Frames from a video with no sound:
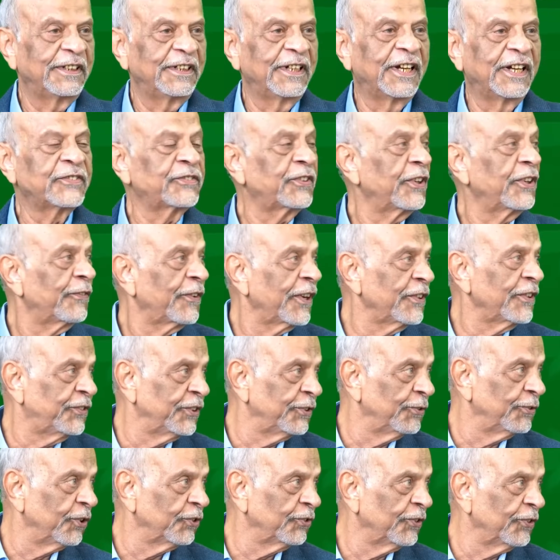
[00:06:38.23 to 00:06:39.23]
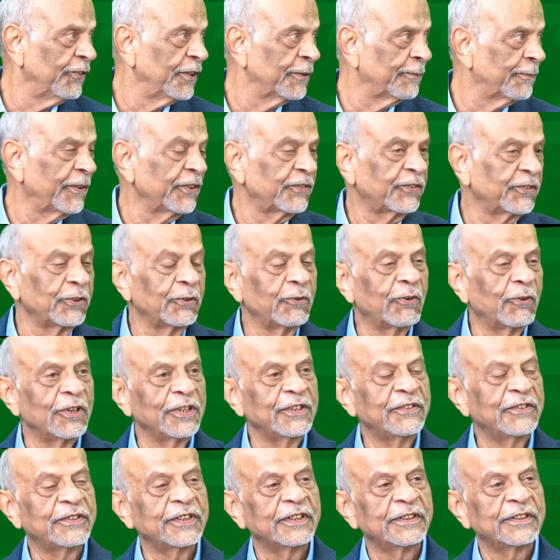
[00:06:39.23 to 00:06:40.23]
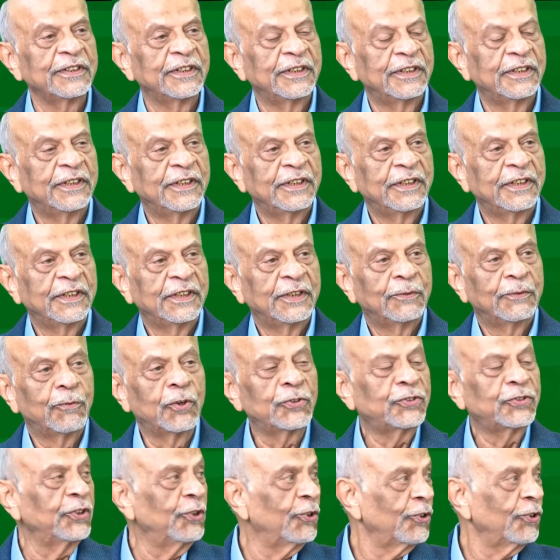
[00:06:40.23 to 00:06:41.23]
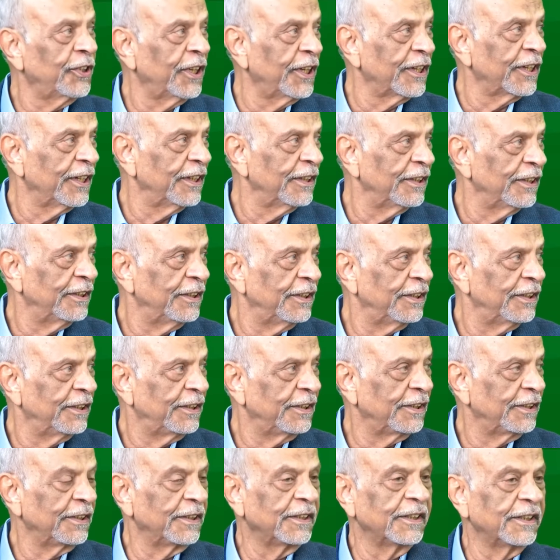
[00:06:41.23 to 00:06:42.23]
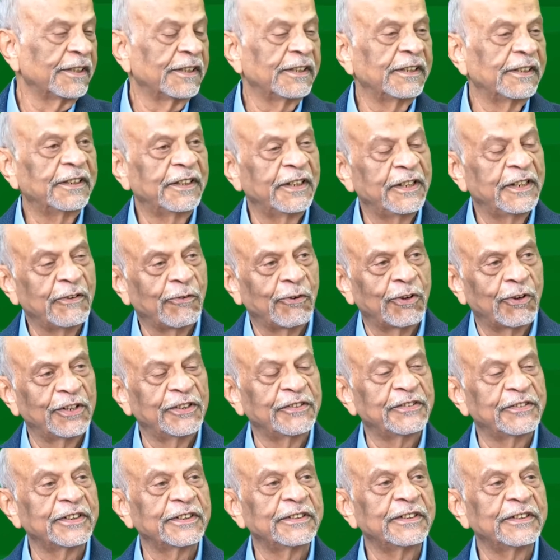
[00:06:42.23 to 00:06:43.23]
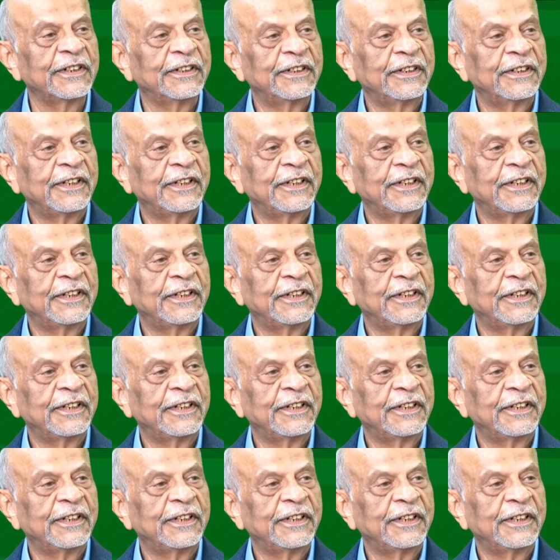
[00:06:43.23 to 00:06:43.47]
Ashraf Rashid was the one person who volunteered. Mohsin Okera, he volunteered.